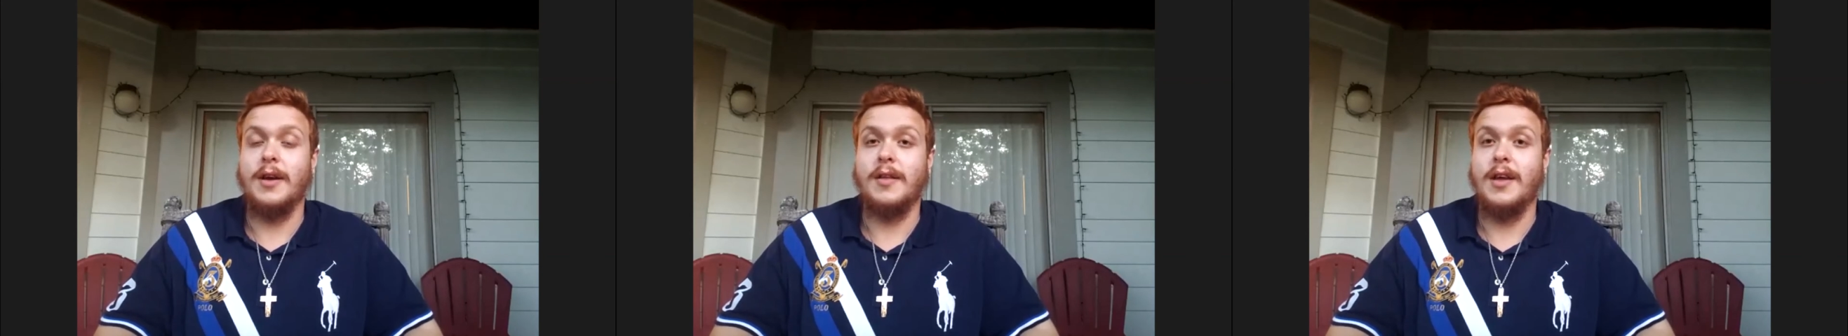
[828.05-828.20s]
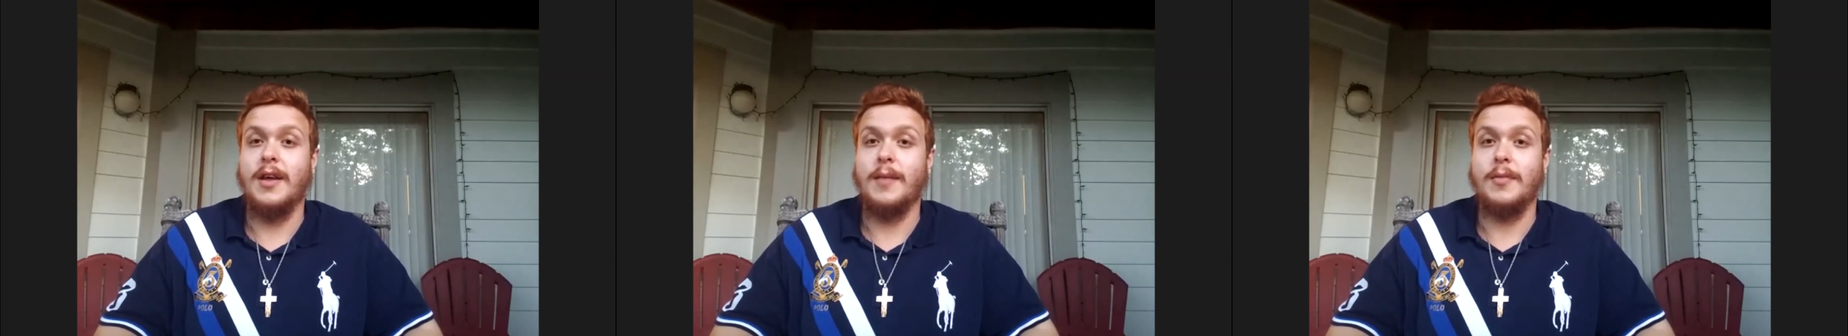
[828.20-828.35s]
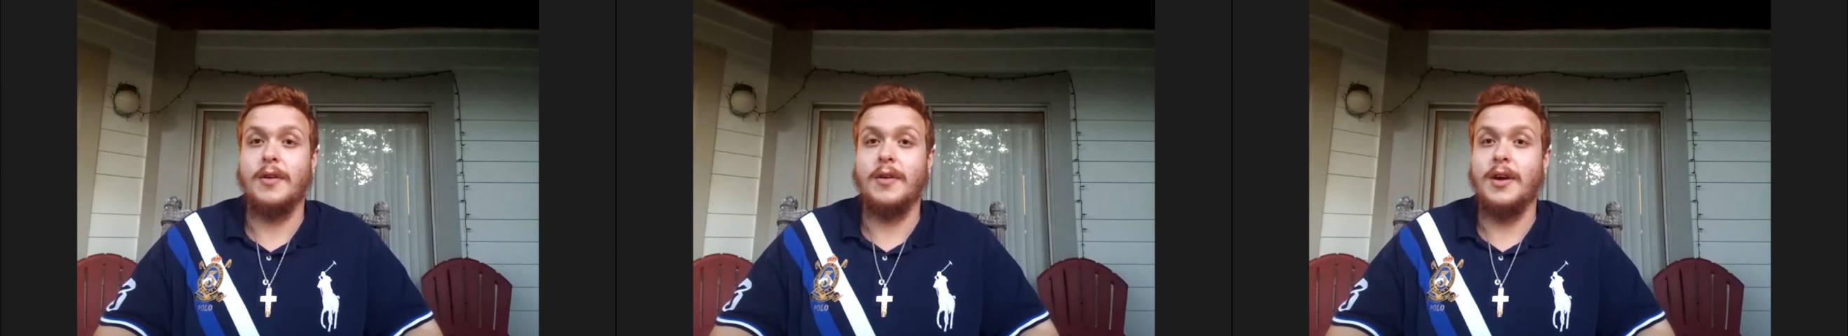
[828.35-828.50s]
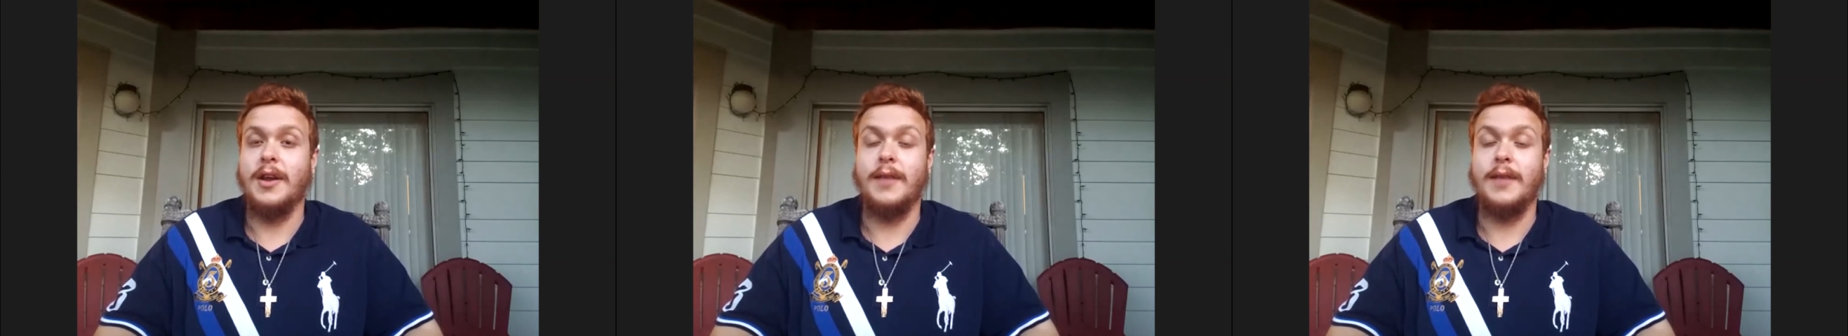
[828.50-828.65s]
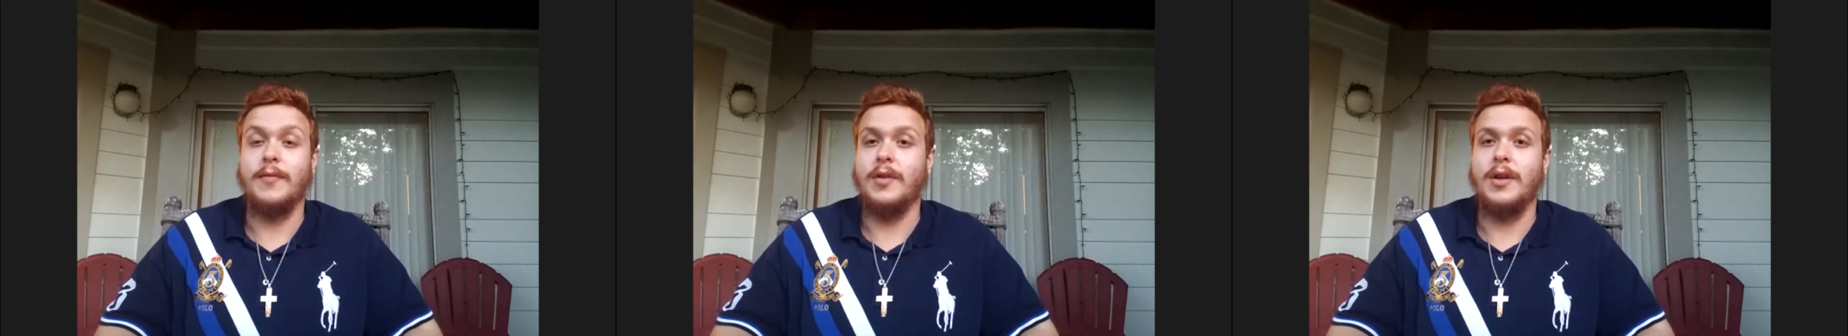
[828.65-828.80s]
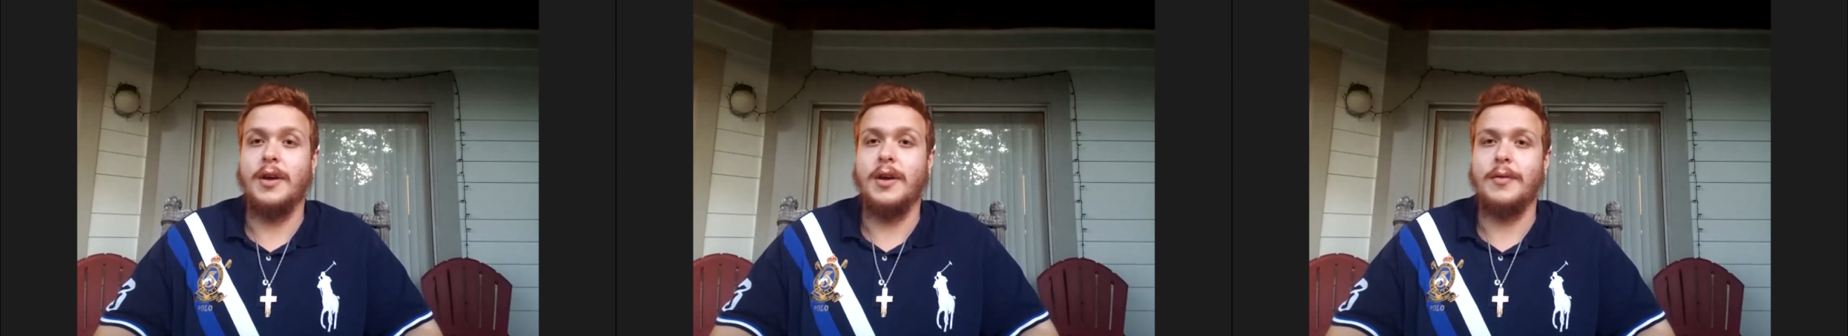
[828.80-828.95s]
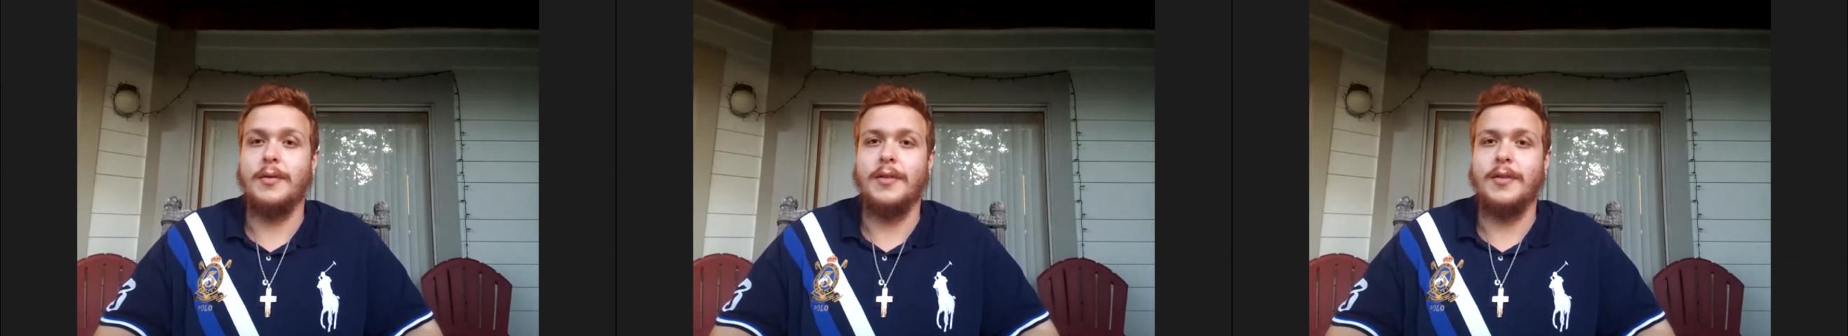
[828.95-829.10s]
games on every
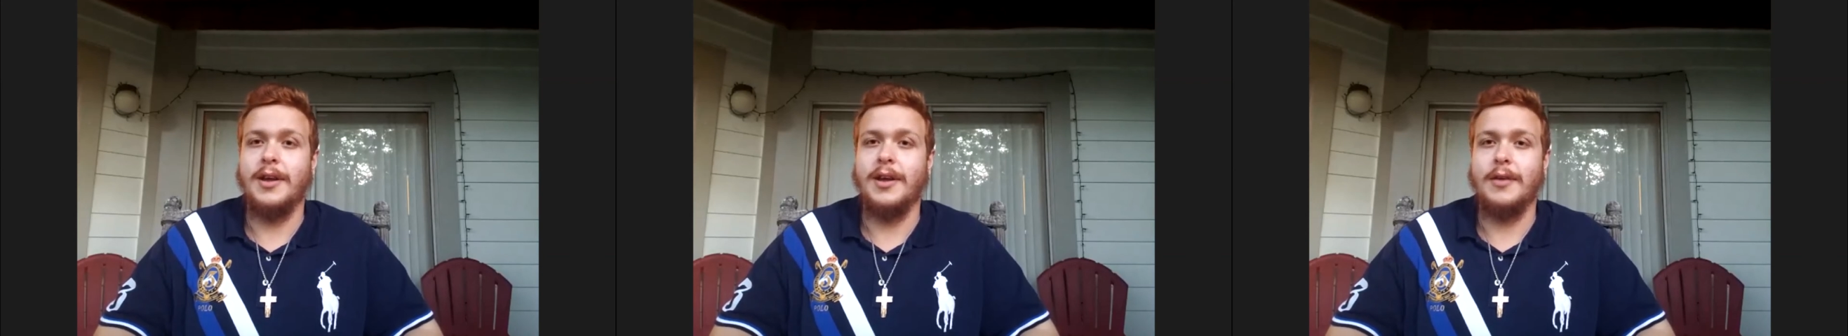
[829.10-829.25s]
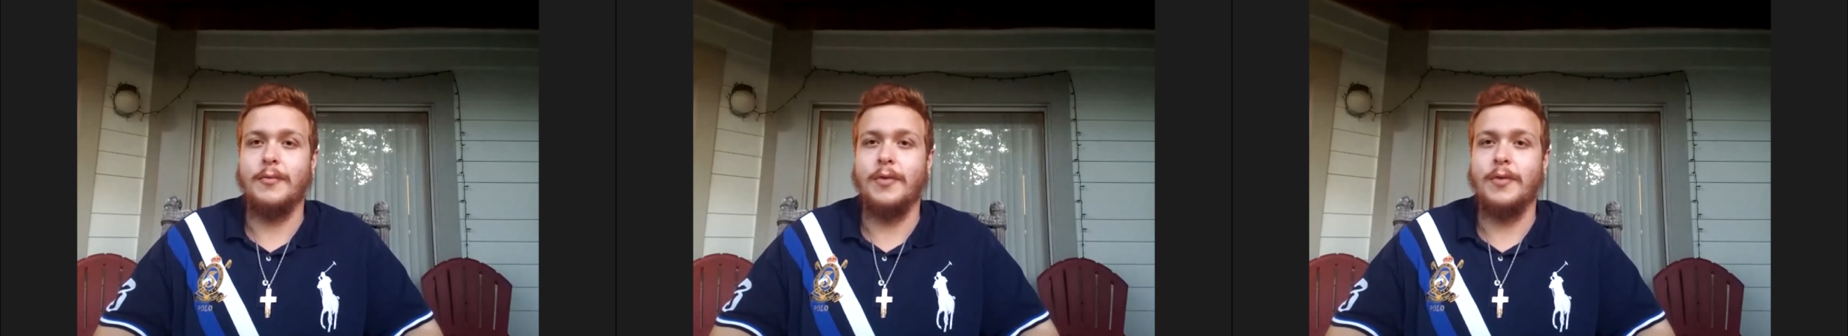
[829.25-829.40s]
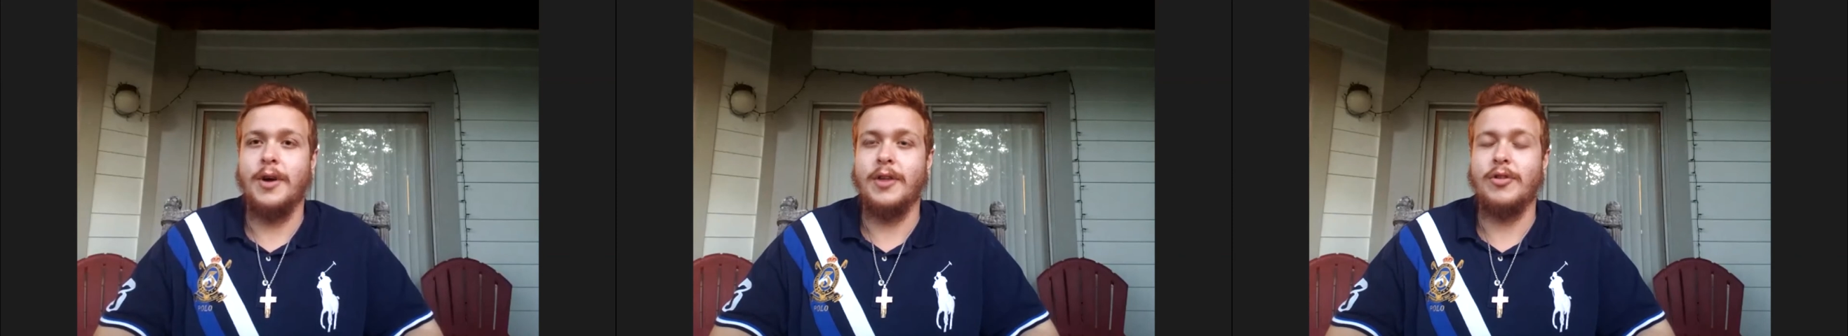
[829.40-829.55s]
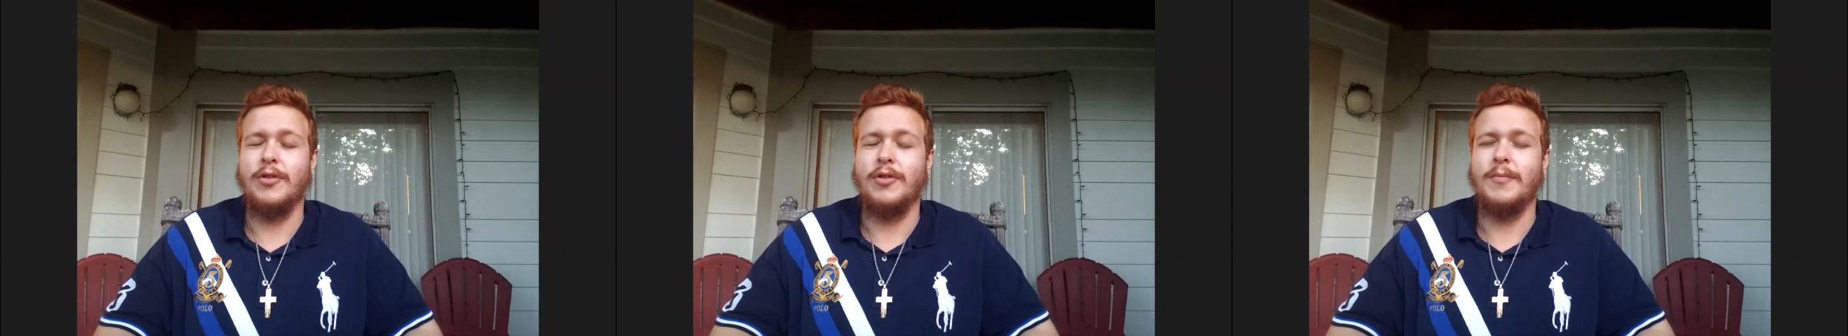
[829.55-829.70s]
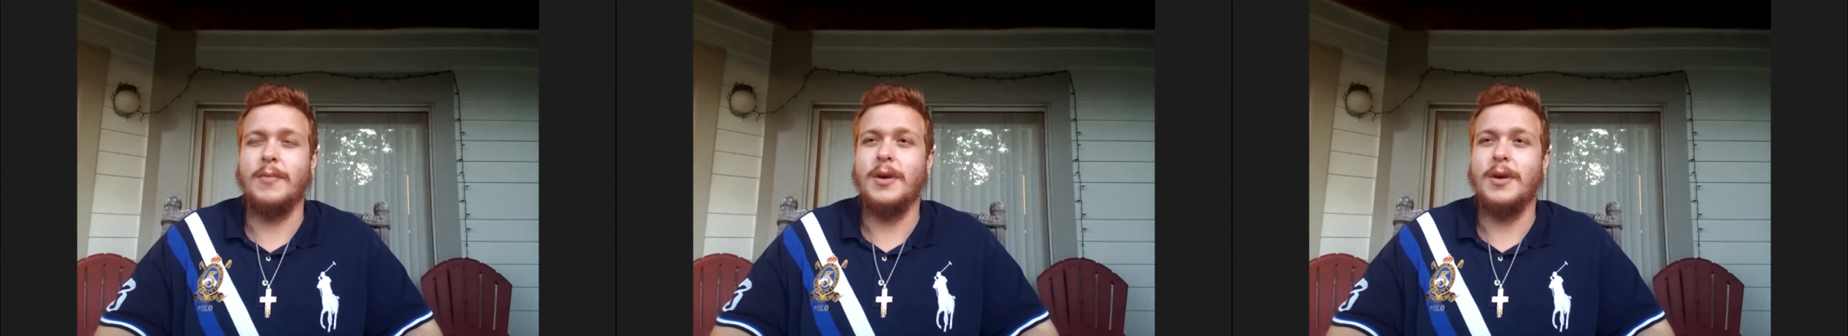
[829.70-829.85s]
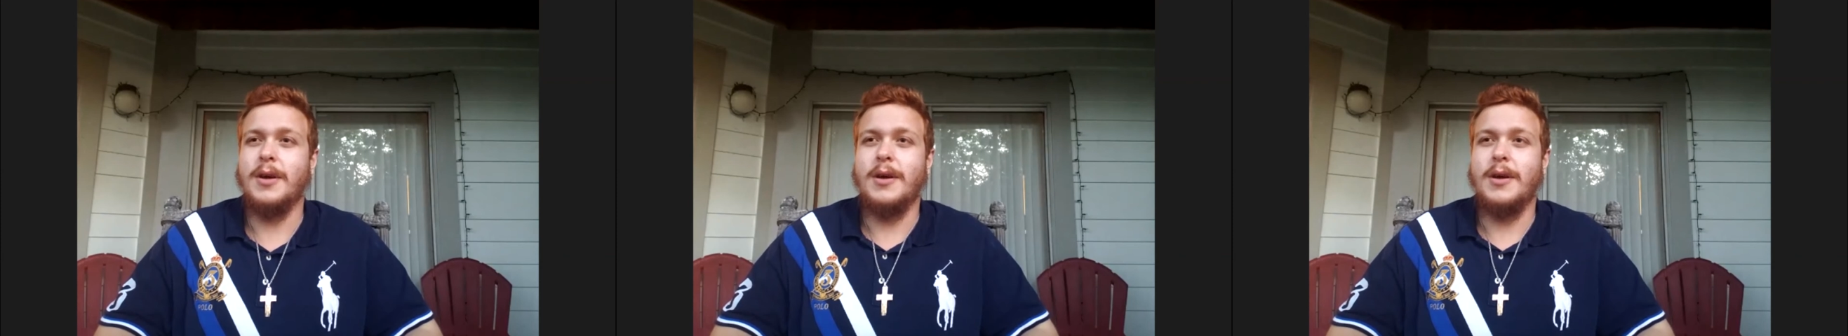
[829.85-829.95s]
night that I can watch them.